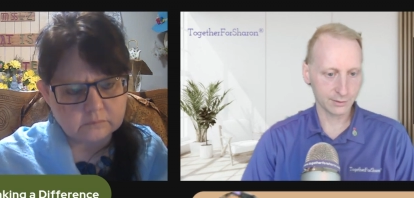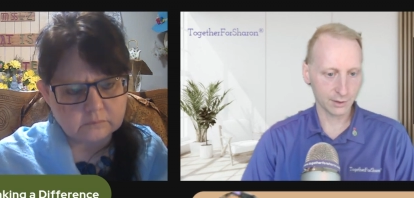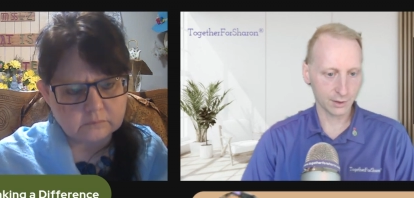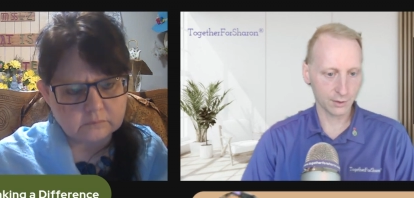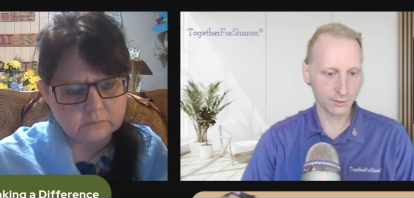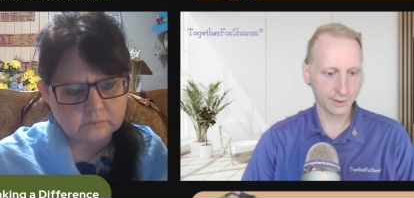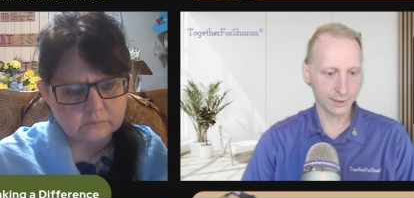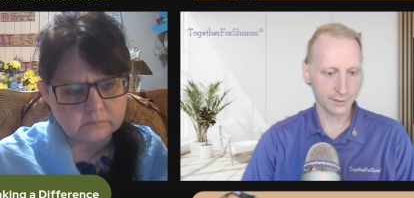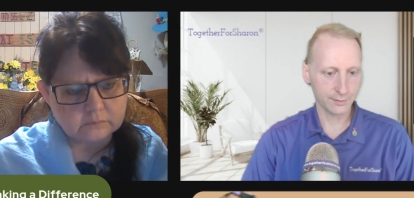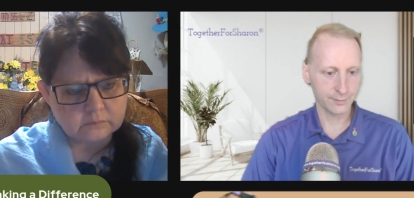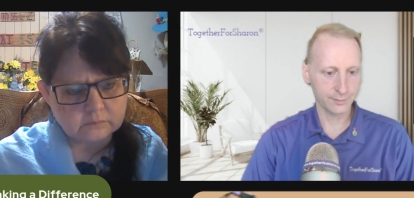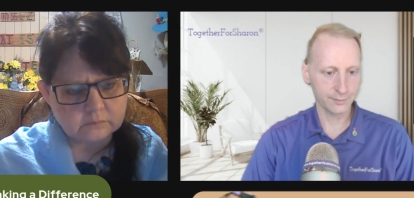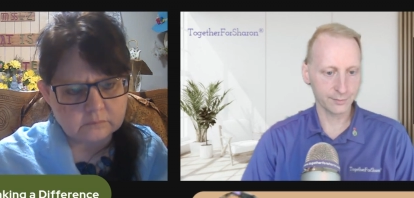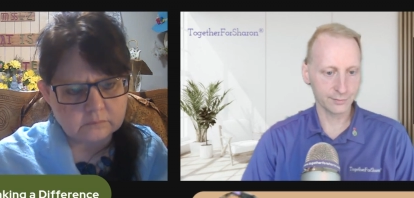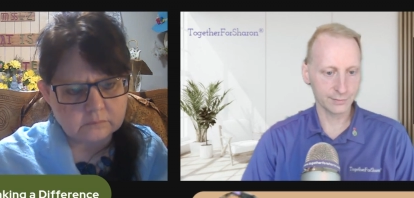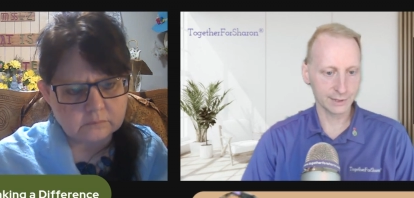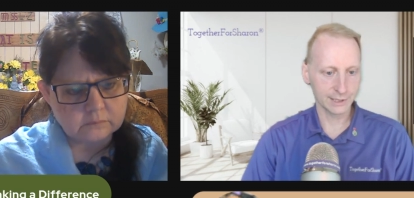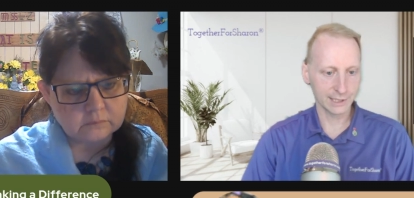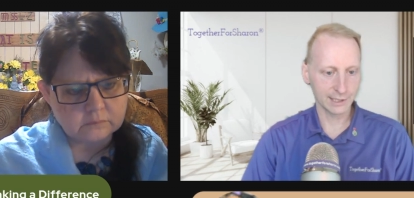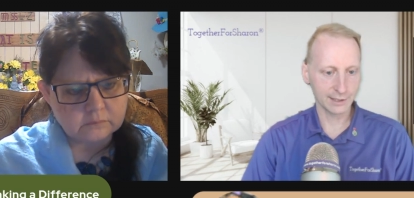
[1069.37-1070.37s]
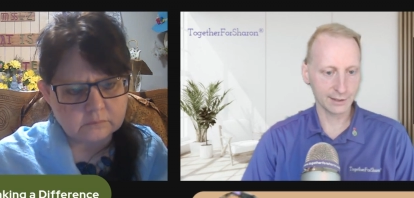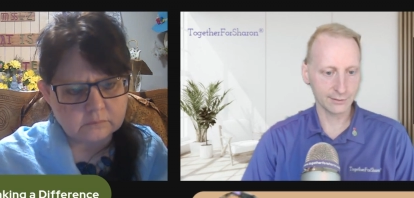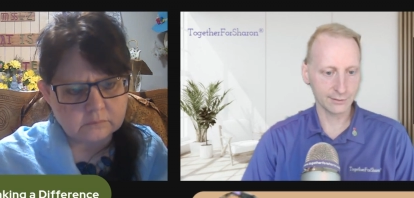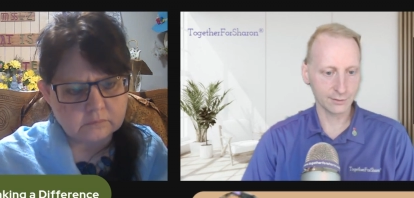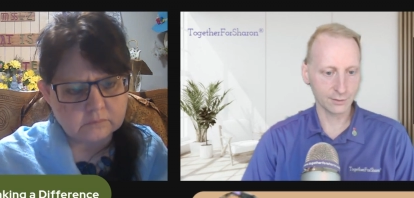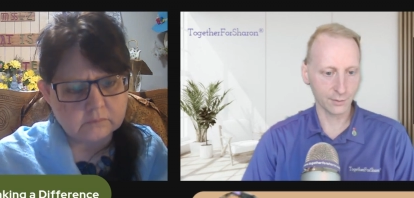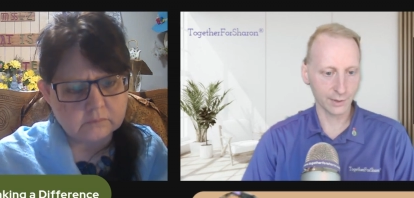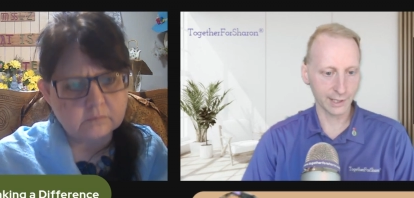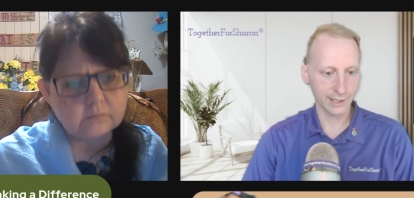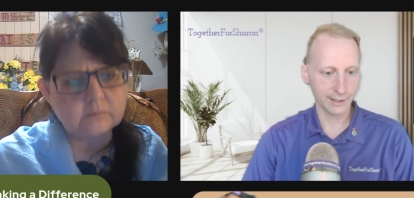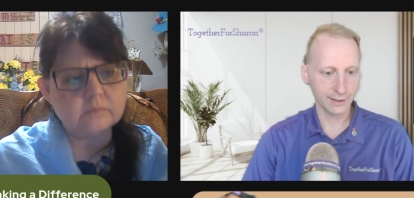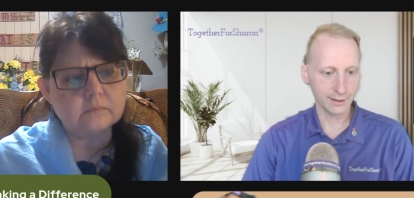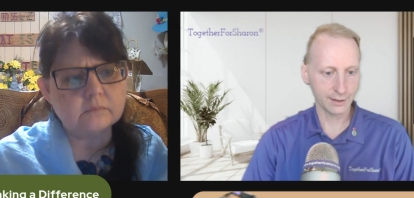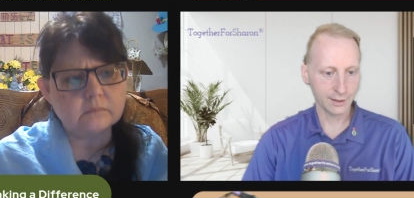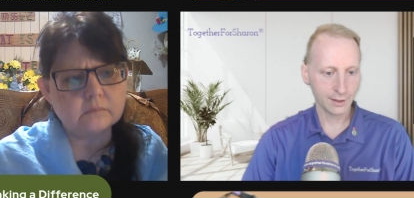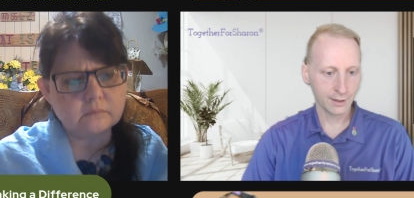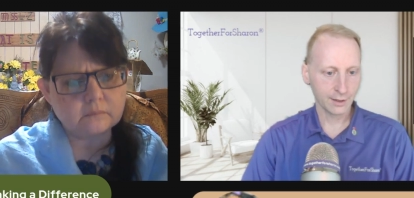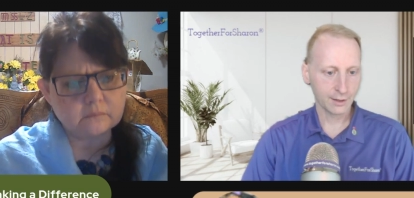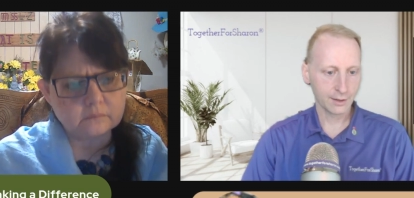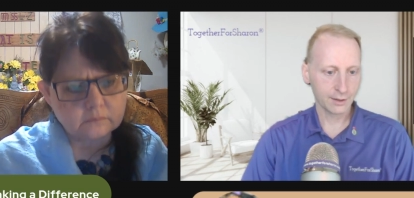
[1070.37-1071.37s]
Speaker 1: So they're leading the way,
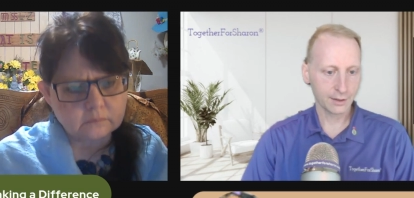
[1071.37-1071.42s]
